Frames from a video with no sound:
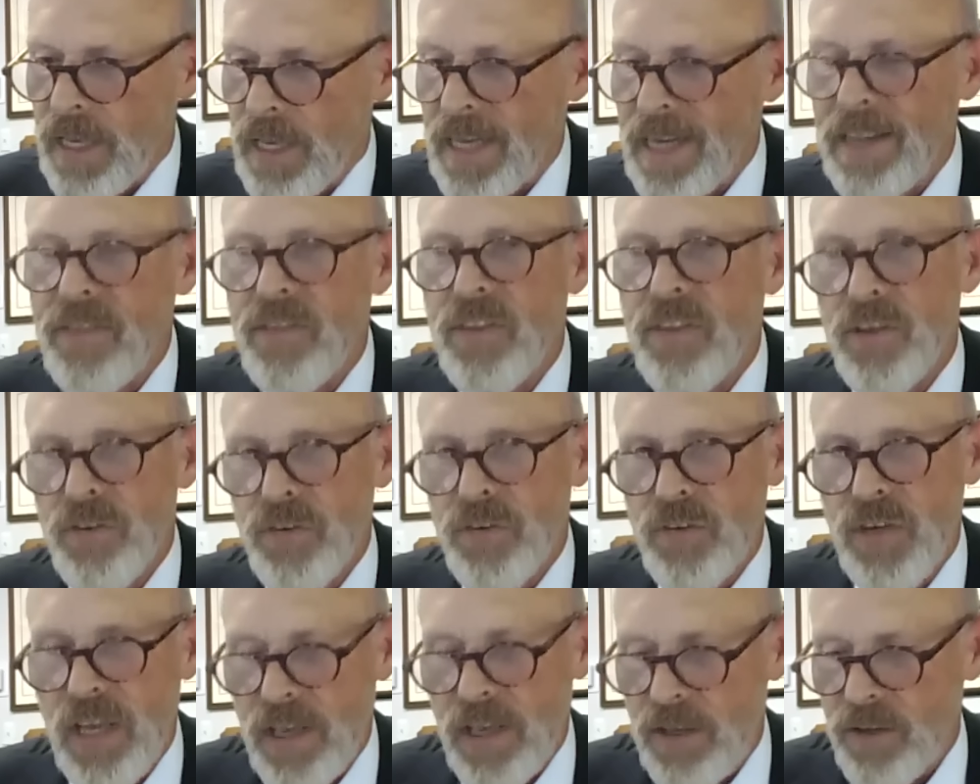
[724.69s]
And in
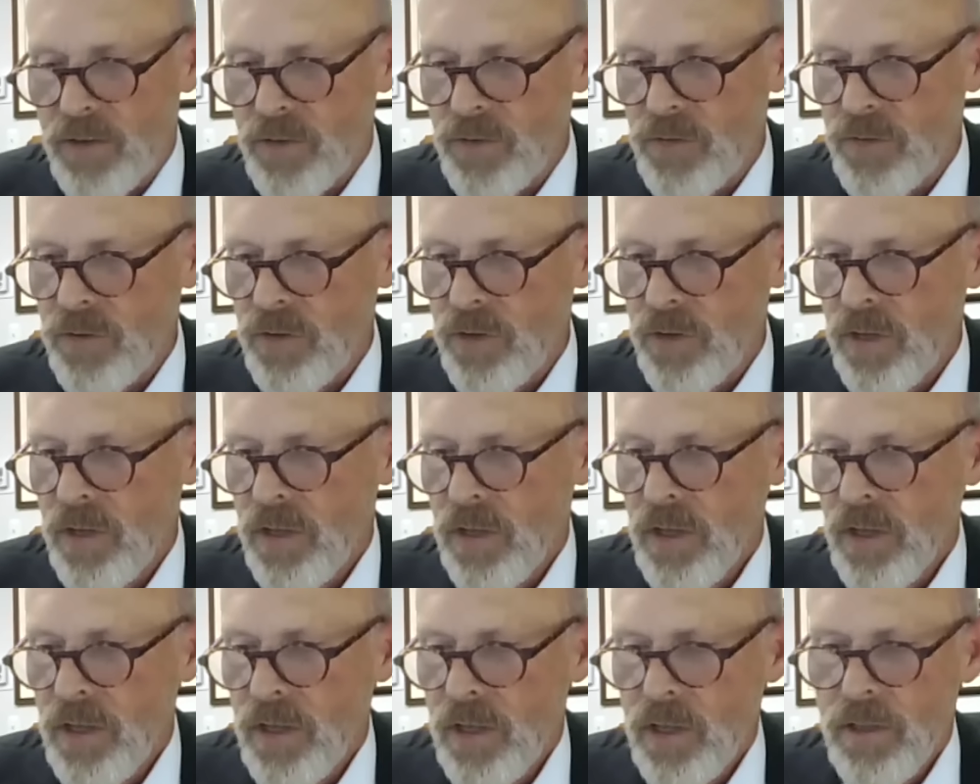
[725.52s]
this case,
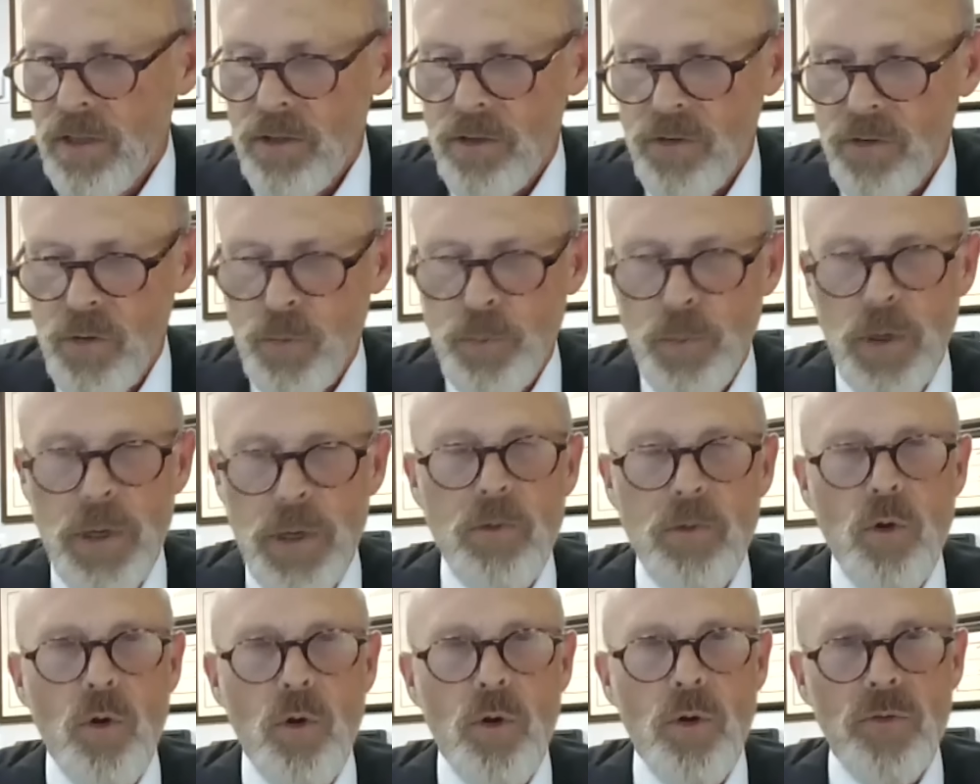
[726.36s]
the
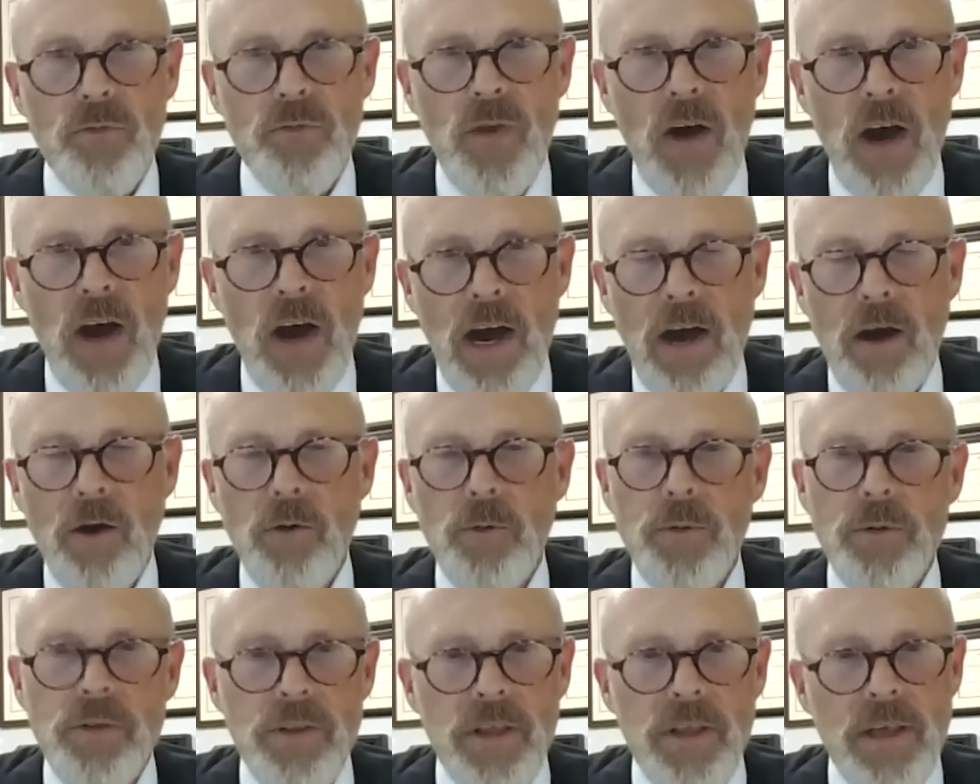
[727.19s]
Supreme Court
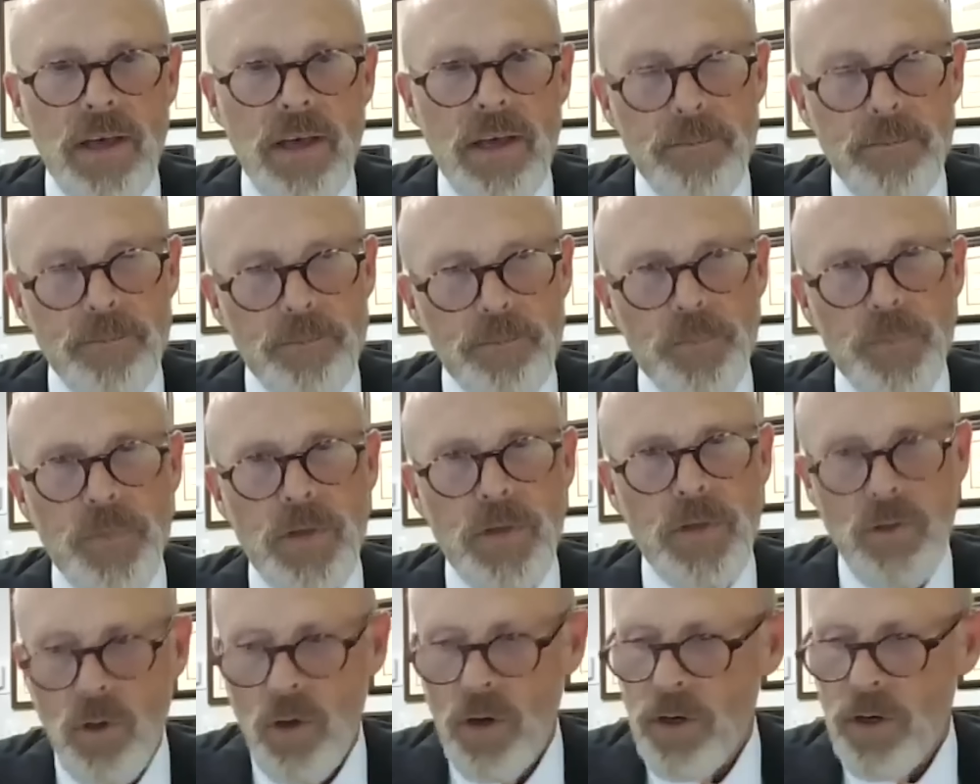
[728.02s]
found that,
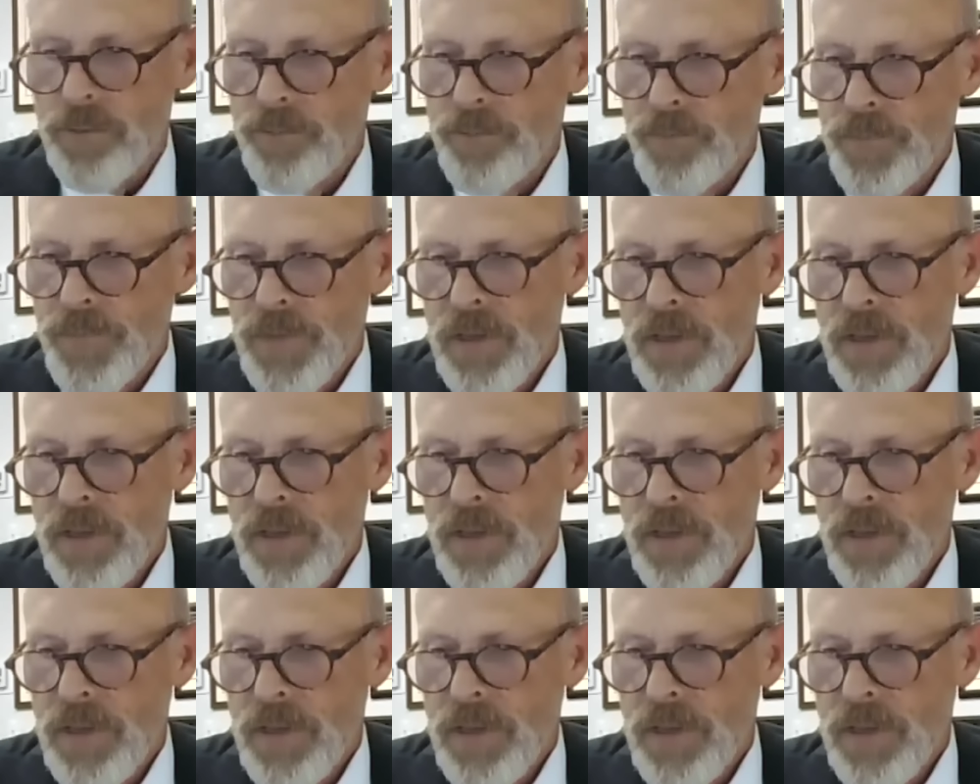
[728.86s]
look,